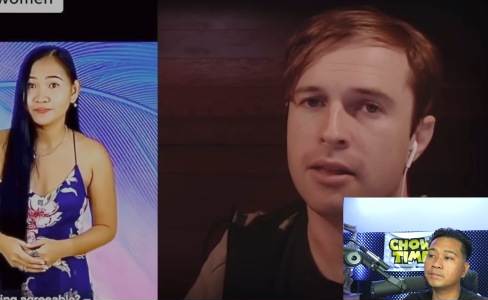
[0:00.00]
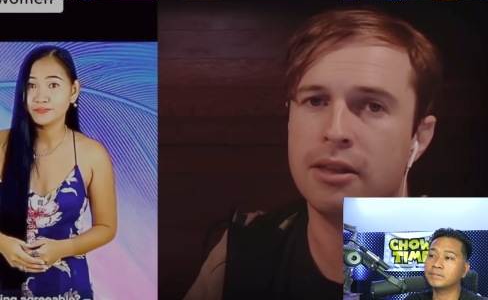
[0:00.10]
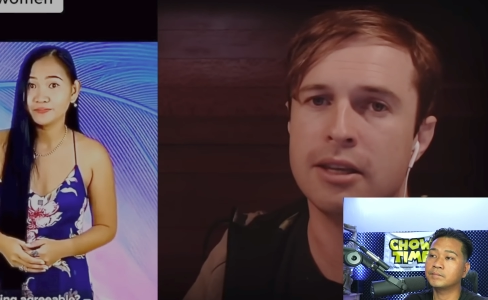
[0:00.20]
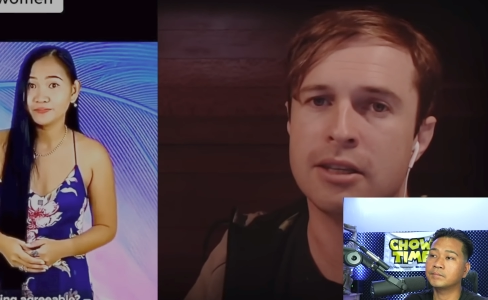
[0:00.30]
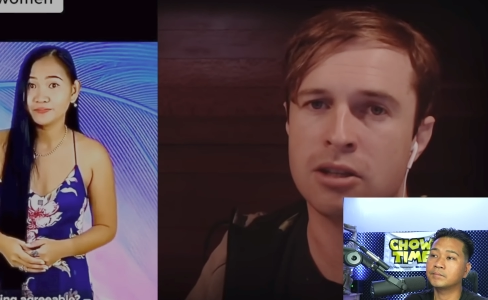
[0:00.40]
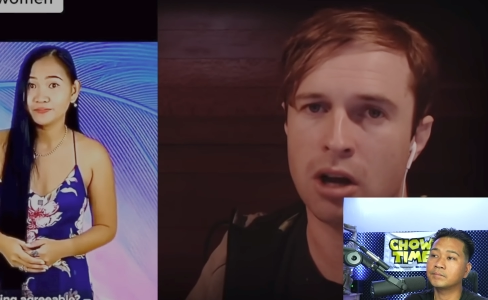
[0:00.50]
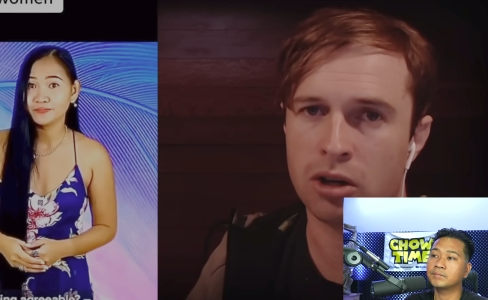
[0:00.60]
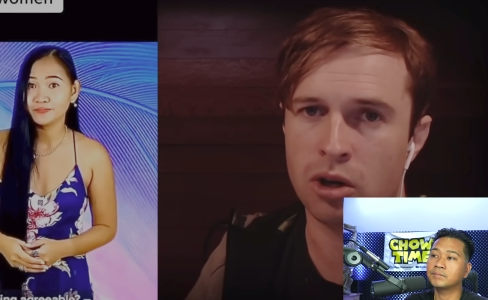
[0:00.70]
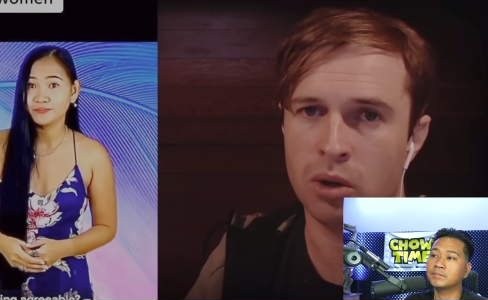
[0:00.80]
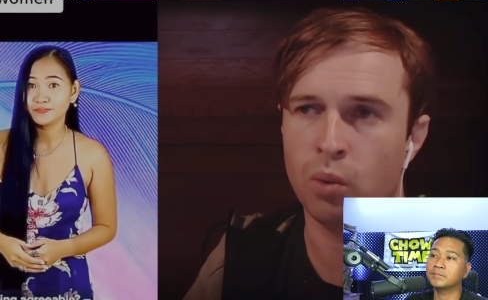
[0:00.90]
Speaker 1: this is
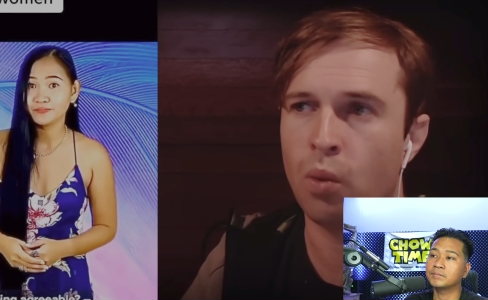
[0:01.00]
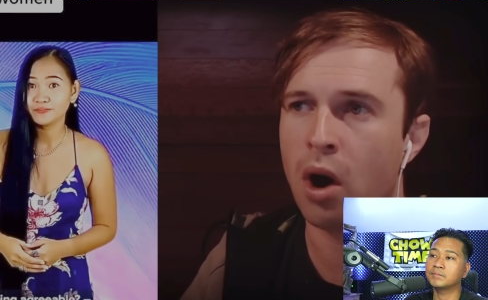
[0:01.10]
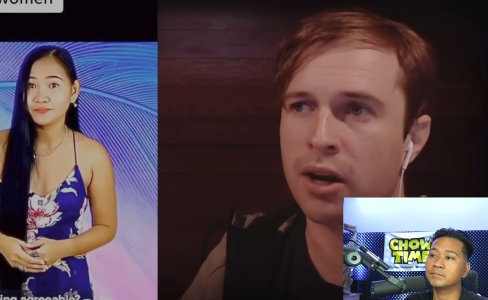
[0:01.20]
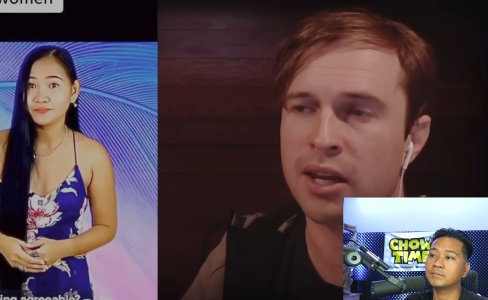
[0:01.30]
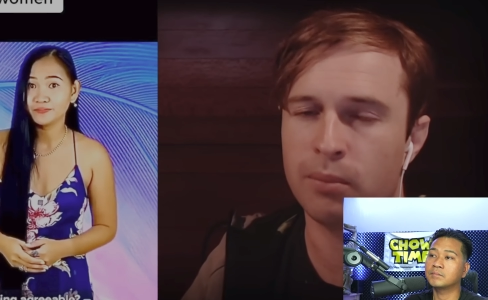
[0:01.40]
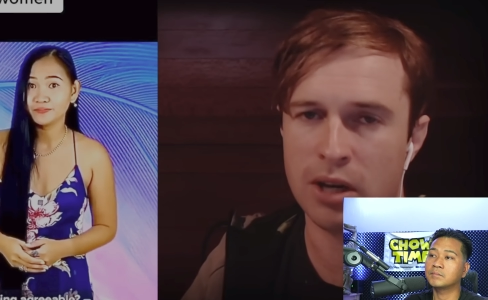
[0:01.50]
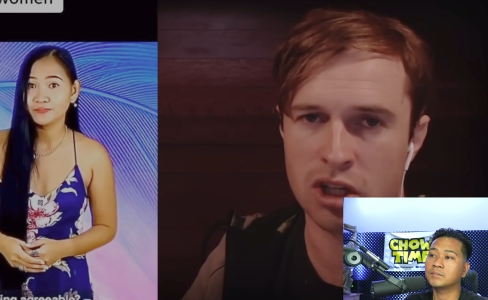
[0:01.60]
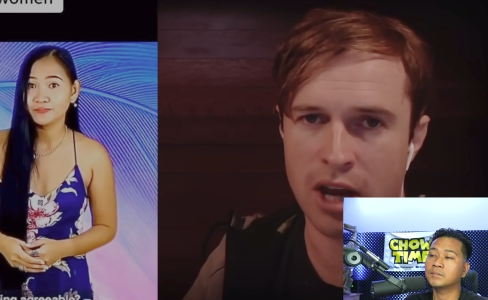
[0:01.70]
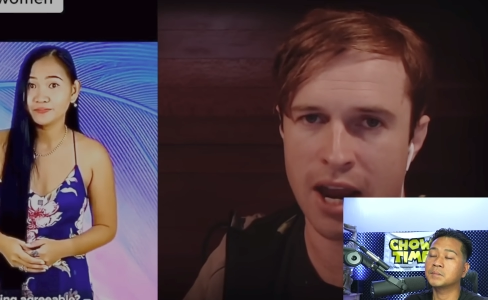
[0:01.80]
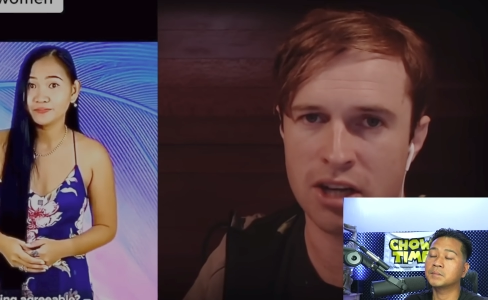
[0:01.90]
not good. What can we
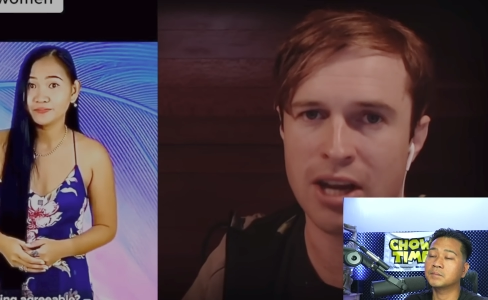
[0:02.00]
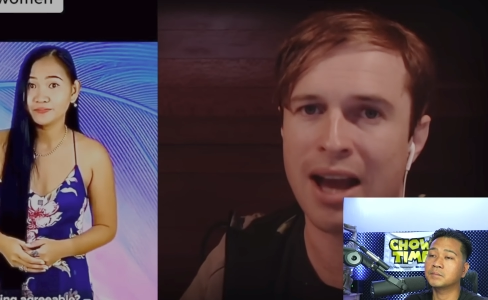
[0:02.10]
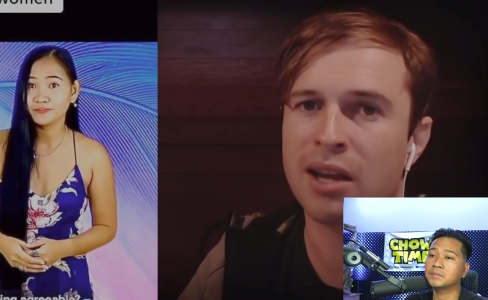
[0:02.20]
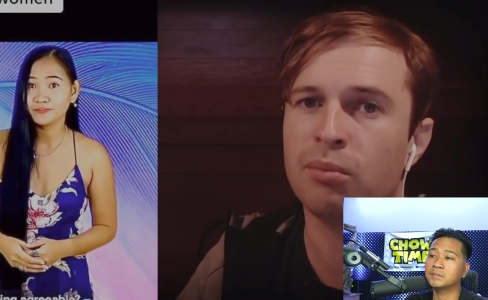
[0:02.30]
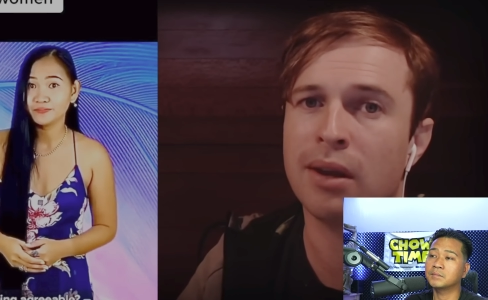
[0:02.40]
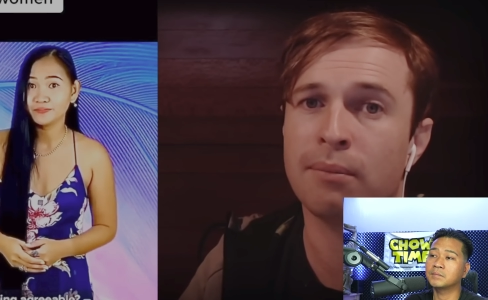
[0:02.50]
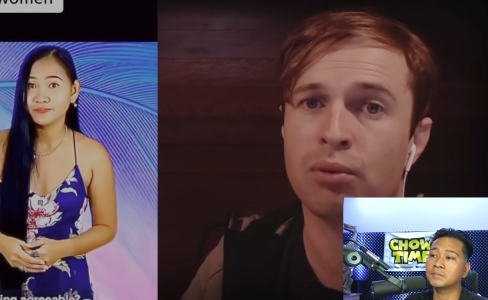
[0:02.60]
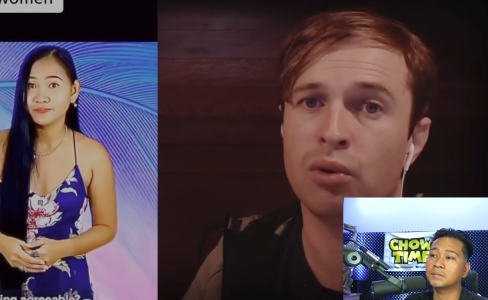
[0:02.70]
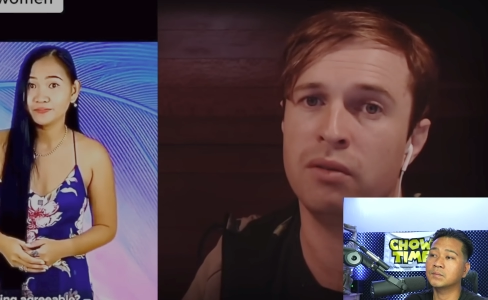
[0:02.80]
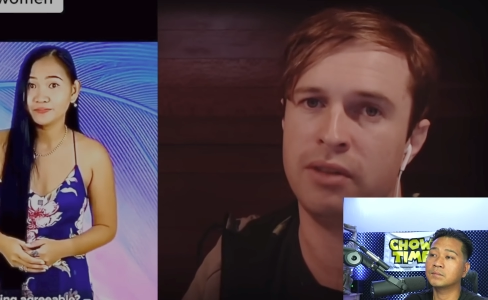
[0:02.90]
change? How can we
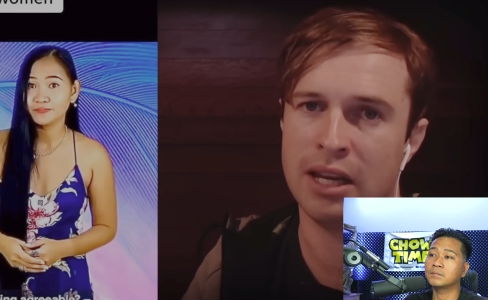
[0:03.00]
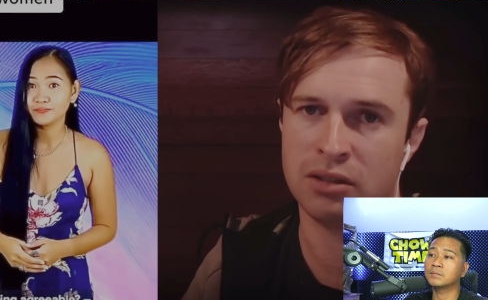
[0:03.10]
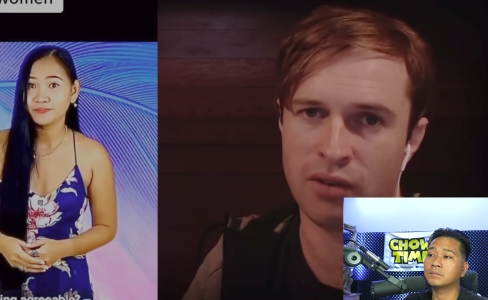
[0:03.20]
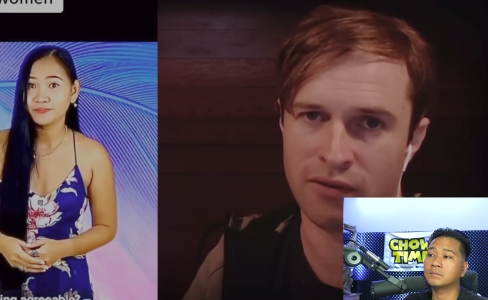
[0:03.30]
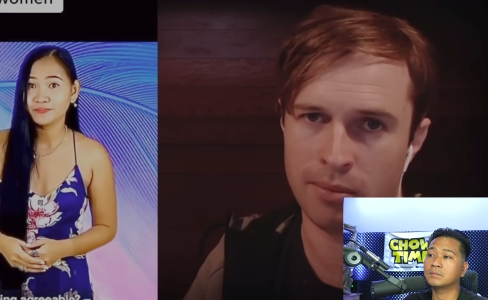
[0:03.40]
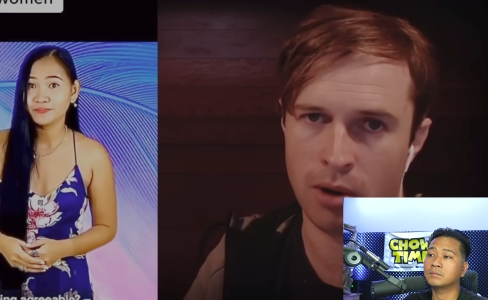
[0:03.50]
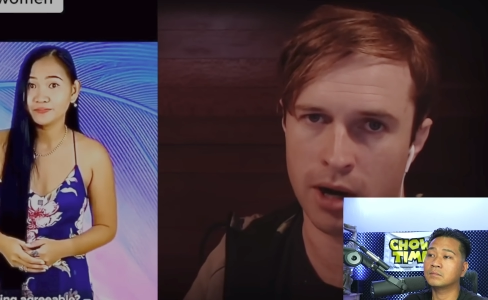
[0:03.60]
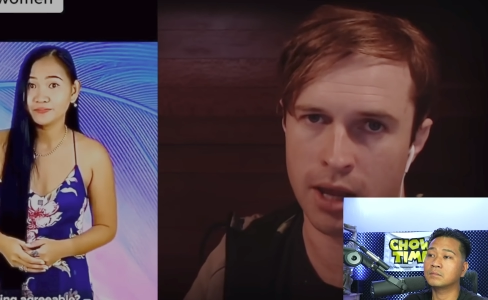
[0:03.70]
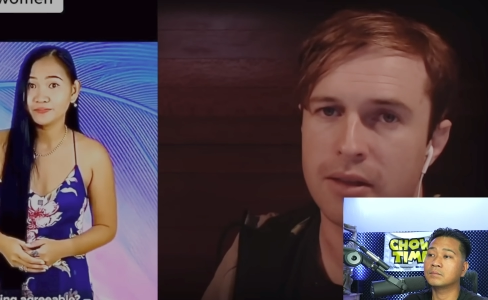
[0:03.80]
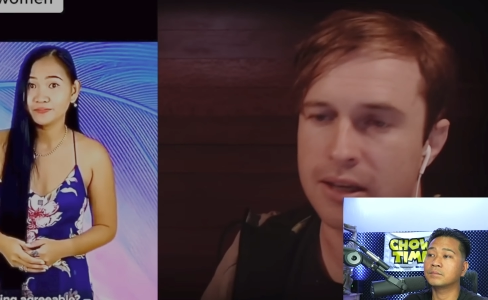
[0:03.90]
improve things for
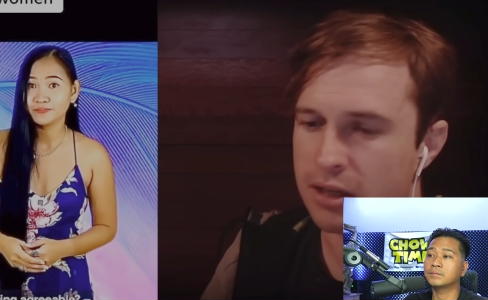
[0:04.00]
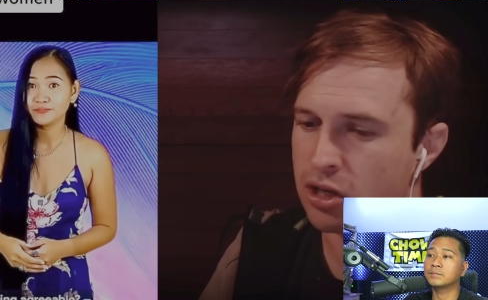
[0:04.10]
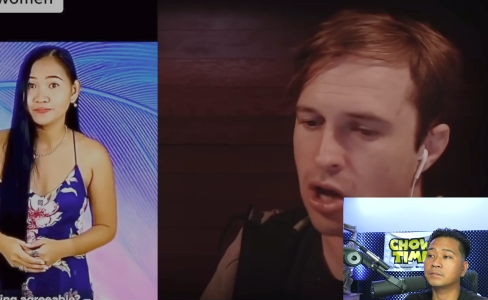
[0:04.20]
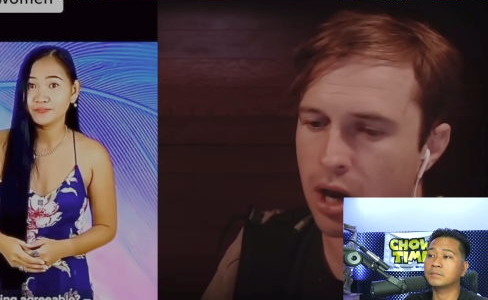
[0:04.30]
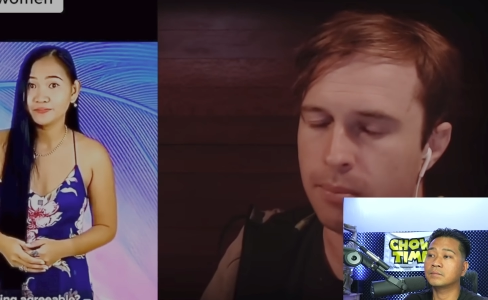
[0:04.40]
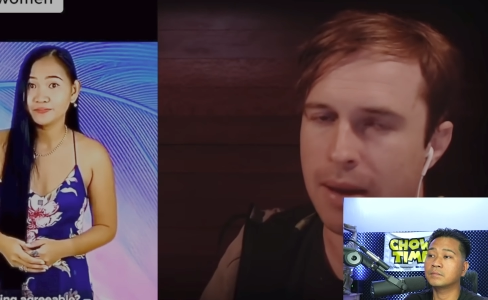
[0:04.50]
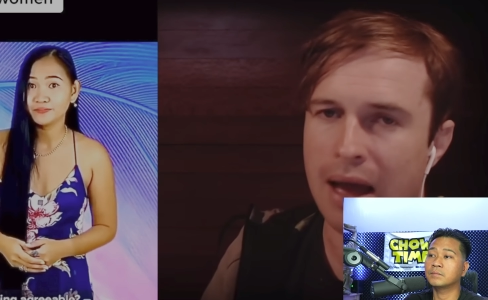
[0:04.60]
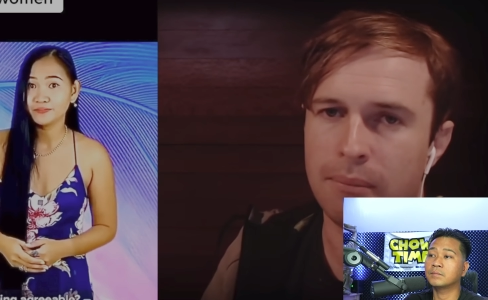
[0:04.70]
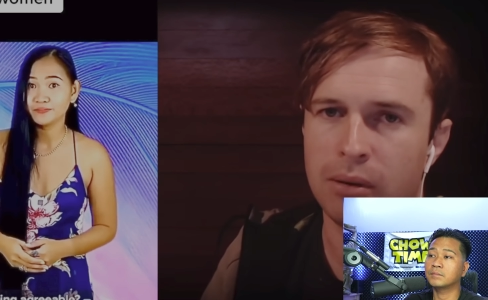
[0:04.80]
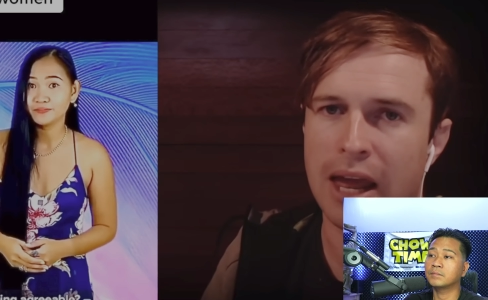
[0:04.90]
everybody? This is not
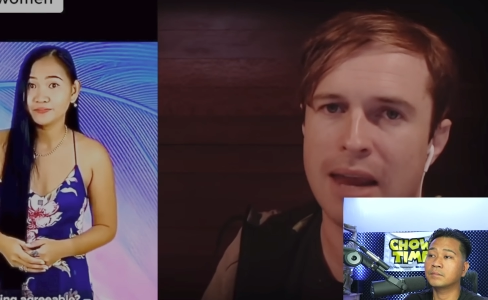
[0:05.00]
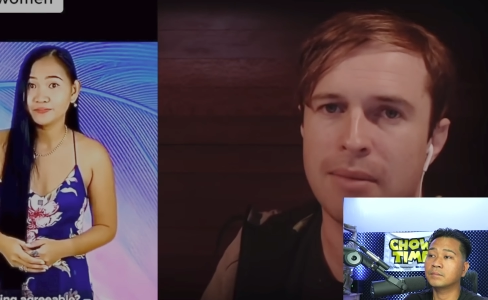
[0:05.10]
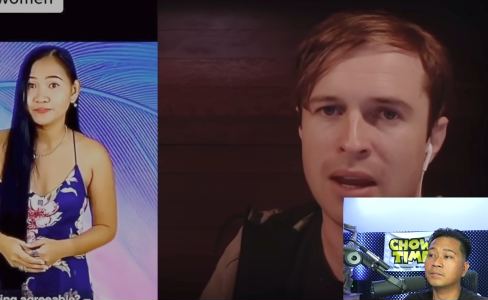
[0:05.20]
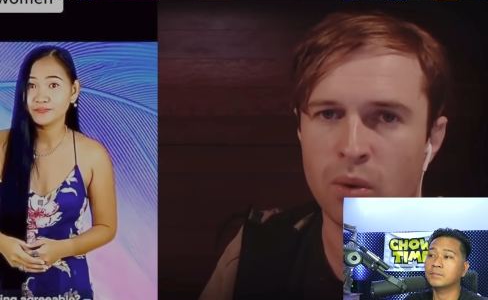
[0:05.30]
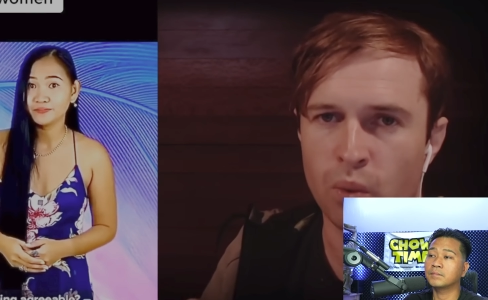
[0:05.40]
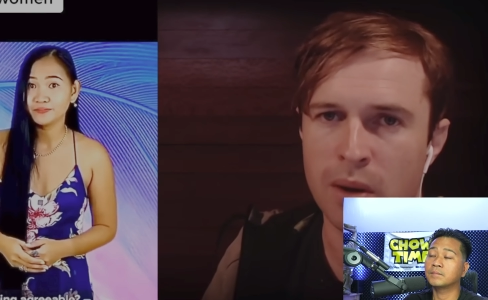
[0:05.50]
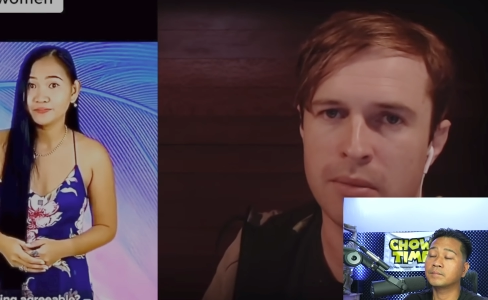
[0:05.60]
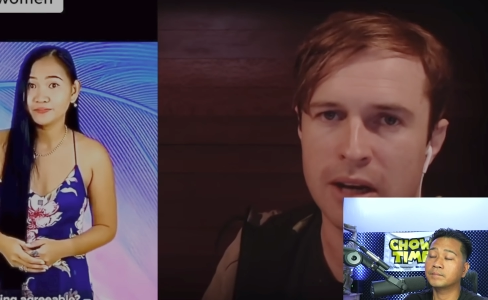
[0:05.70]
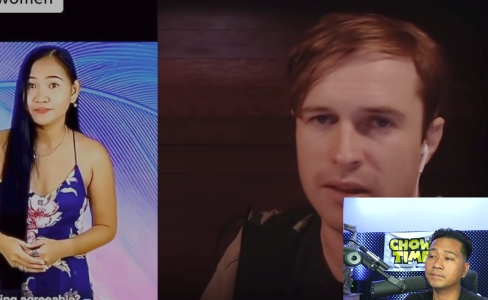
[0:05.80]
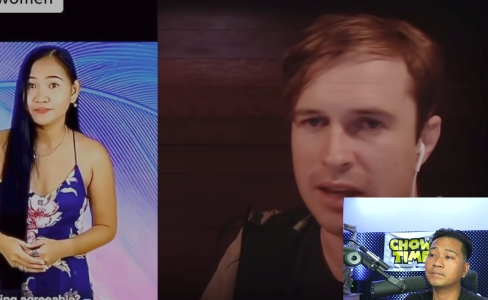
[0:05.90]
about blaming women at